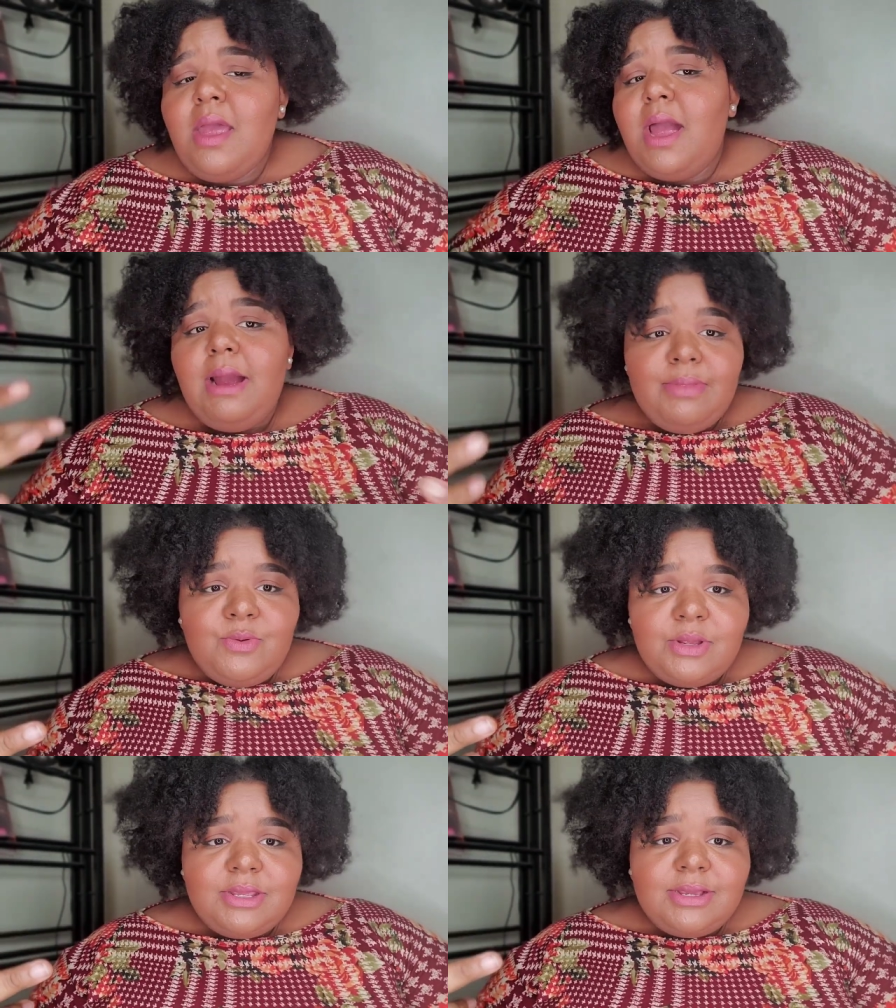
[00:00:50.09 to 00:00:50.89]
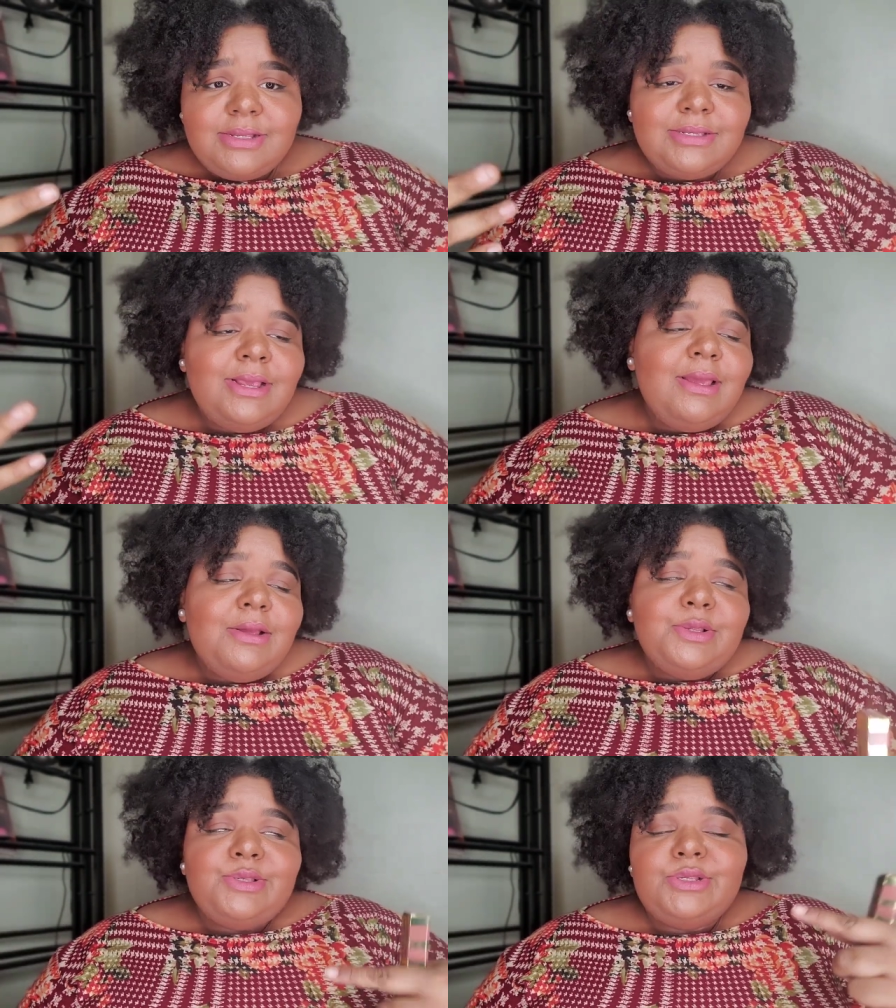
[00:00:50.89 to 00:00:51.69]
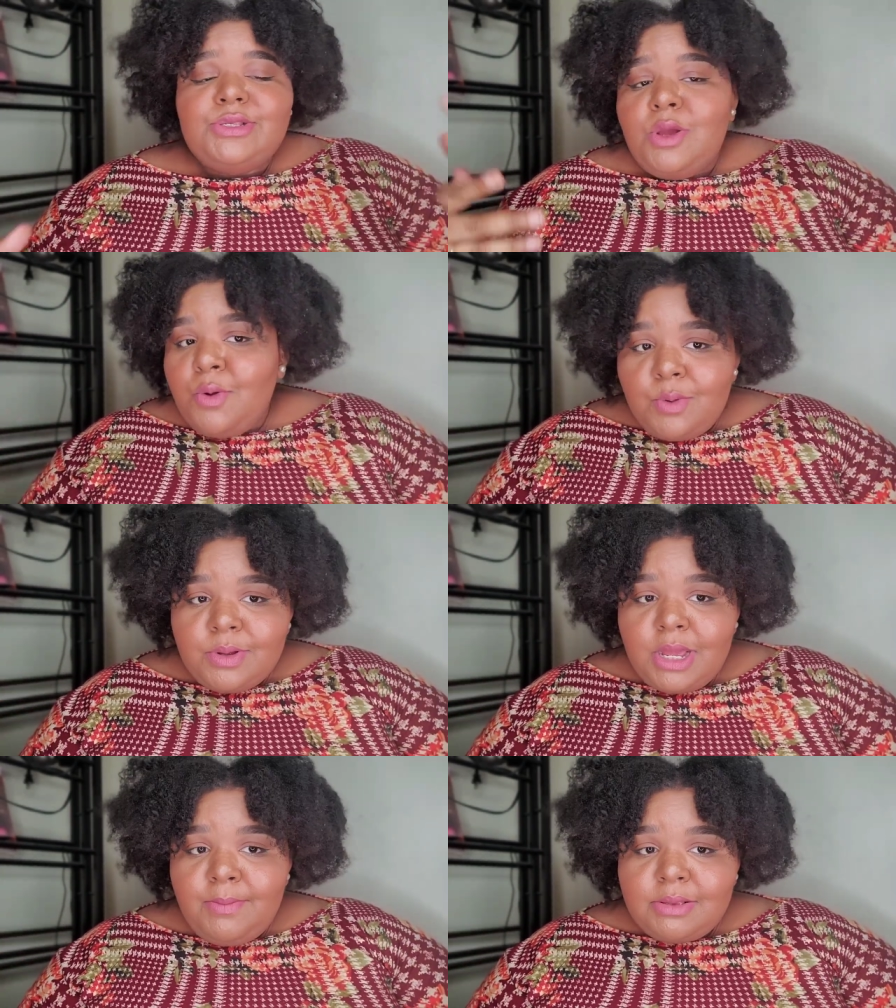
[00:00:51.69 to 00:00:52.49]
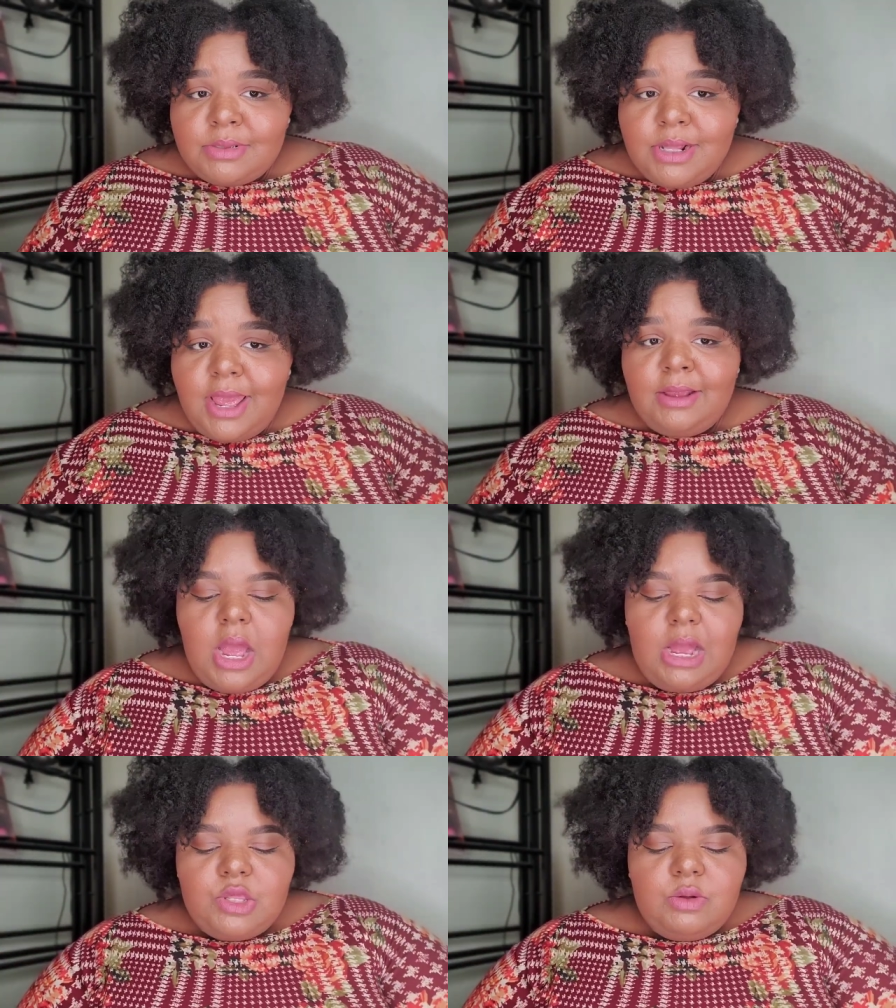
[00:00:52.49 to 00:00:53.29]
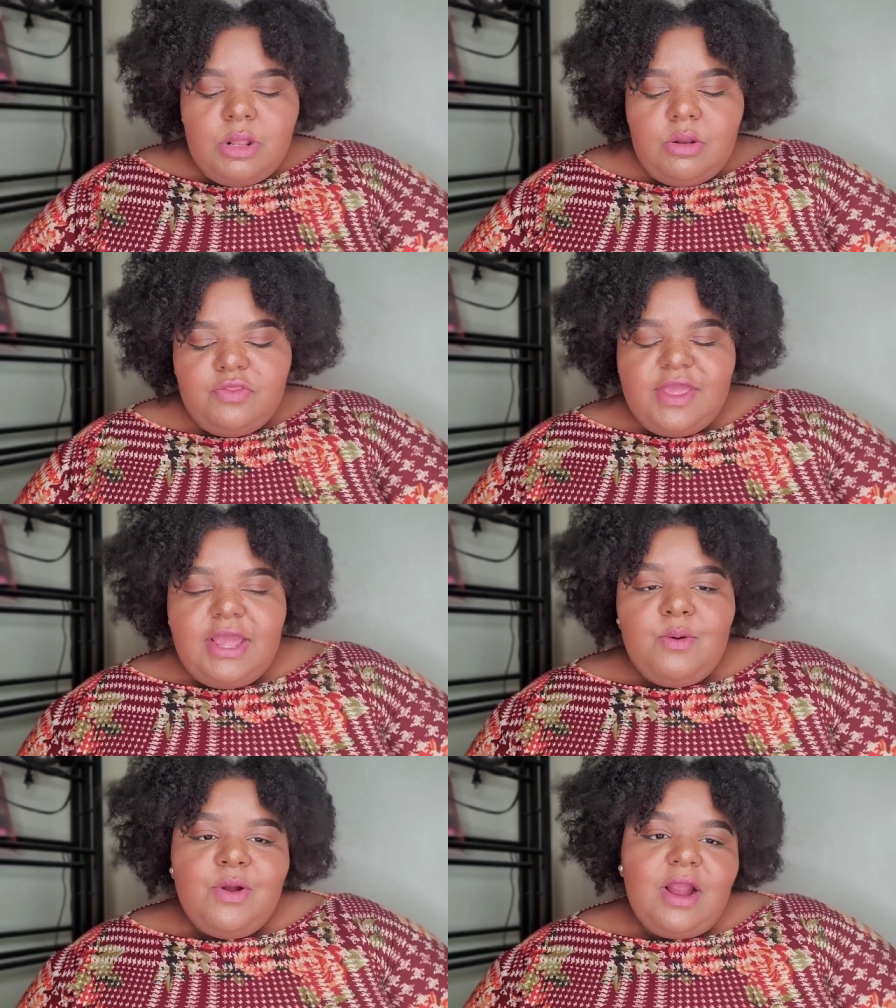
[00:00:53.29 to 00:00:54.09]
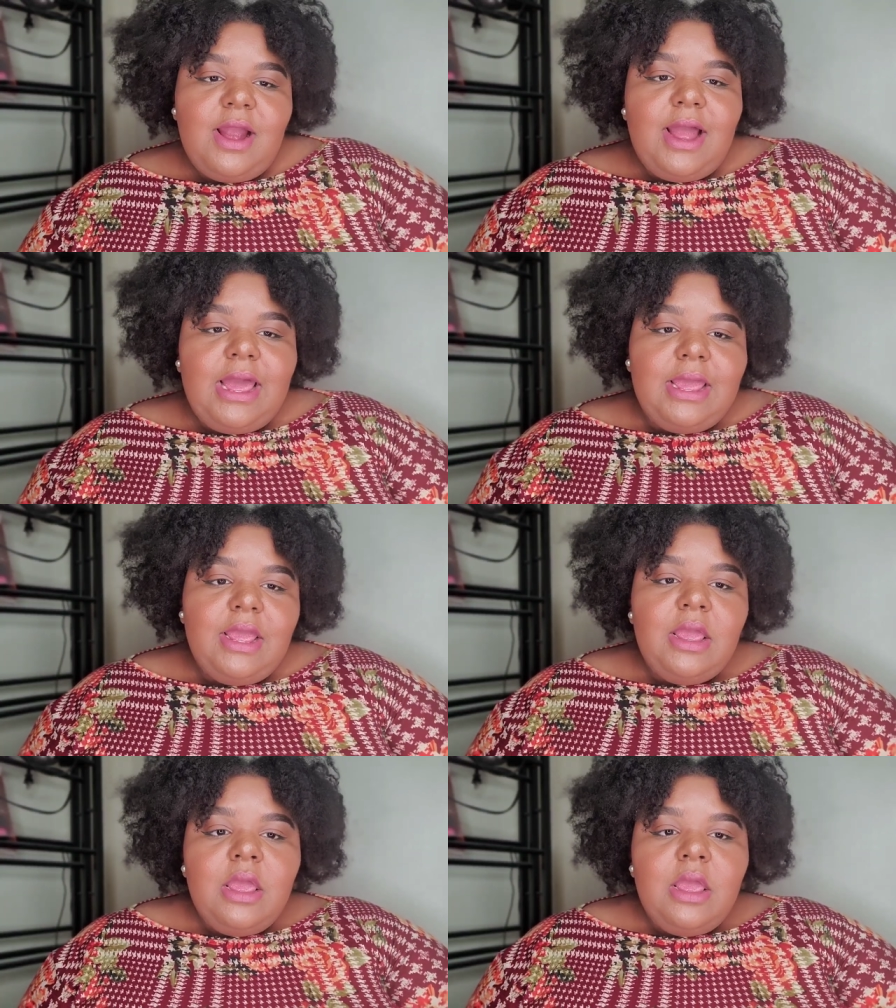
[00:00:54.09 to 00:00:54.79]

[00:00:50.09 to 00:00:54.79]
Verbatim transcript: I'm new at this, so cut me some slack. I'll do a little thing where I